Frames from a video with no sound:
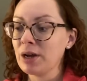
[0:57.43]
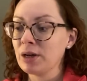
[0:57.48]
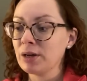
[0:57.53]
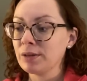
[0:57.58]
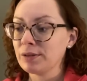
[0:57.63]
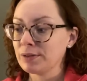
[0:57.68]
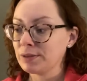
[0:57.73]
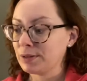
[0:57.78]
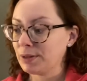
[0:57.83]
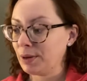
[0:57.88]

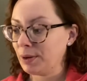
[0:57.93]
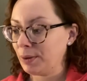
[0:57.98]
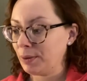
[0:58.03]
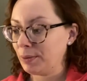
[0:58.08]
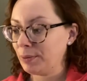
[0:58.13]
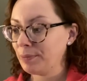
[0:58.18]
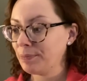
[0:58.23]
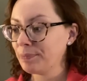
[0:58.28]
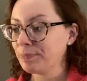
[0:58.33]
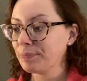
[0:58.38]

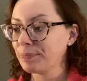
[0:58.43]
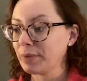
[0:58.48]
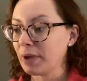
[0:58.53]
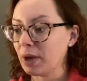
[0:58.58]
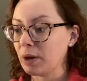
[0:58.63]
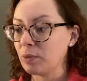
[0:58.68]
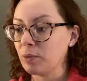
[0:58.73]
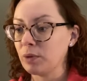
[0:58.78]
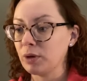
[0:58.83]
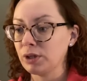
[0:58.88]
So
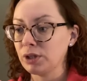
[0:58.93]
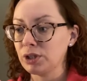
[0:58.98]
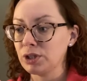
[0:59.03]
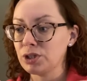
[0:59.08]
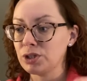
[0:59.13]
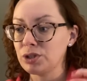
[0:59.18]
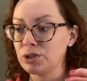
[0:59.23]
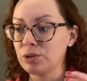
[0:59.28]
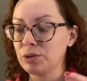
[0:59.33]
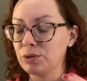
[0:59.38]
I wanted
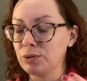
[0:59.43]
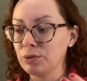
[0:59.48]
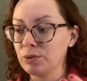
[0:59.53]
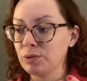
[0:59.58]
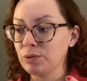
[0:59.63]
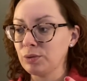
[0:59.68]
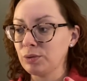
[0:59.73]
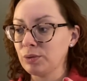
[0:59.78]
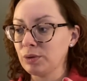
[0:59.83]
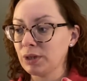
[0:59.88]

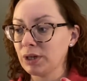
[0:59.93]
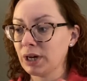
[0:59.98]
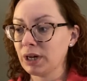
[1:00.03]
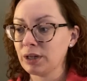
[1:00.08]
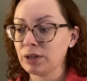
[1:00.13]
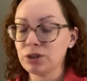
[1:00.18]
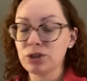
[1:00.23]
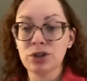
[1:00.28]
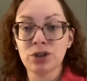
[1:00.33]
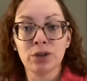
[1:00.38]
to
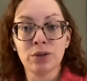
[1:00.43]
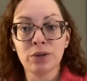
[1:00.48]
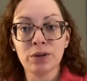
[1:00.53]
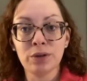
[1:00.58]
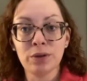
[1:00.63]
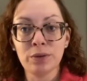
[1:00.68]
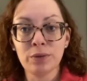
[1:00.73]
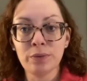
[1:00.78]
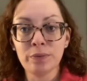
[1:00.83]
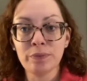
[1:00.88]
kind of show
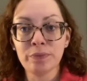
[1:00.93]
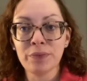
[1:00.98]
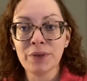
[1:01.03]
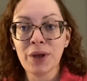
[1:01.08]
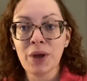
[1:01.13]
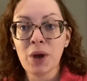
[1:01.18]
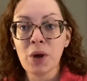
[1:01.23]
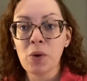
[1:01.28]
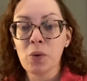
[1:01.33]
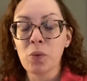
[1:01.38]
you
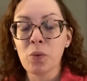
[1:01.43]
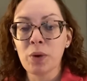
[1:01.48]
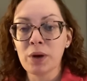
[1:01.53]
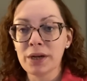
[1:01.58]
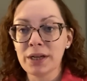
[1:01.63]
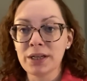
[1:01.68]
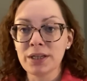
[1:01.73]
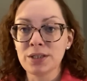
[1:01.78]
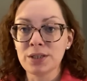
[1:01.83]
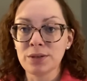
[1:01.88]
what
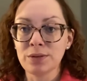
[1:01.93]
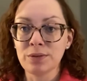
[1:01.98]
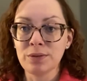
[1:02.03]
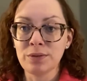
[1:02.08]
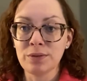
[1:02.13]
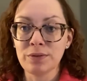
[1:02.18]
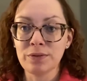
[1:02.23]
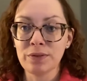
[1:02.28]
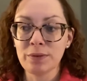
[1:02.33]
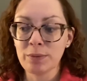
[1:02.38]
I
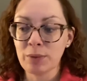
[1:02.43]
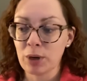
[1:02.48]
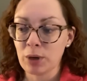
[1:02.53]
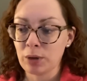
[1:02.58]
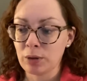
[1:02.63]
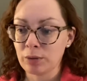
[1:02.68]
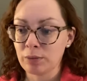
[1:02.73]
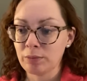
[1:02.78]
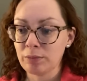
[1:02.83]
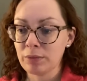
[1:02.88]
do from
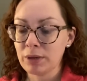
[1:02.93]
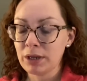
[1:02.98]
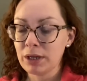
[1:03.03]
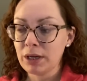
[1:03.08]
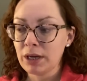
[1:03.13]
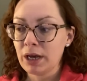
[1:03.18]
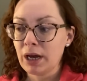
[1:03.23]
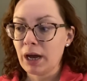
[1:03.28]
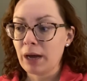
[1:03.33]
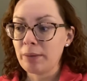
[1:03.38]
home.
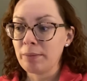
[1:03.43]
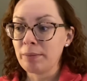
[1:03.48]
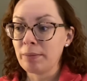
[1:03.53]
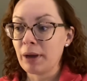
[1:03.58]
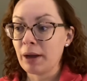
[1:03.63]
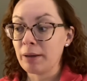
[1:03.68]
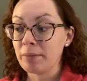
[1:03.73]
I